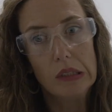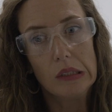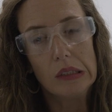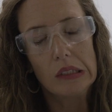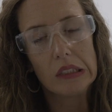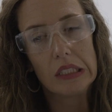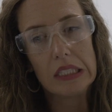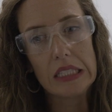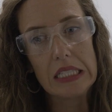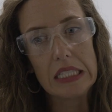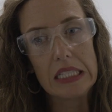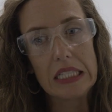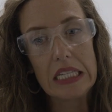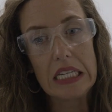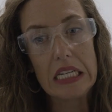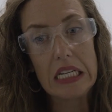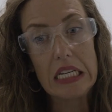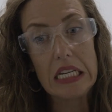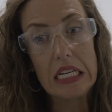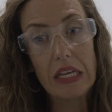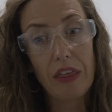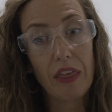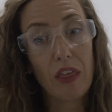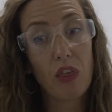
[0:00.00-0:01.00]

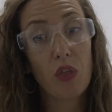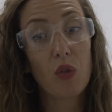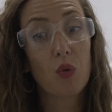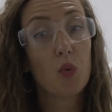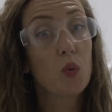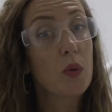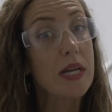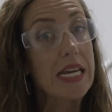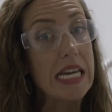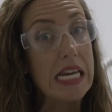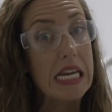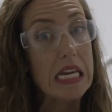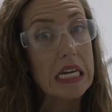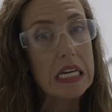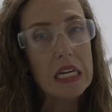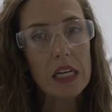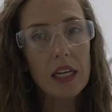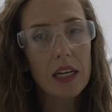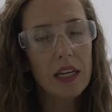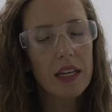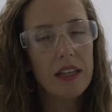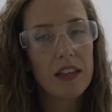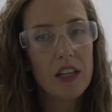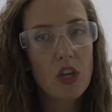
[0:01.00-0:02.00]
3
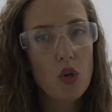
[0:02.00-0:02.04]
in the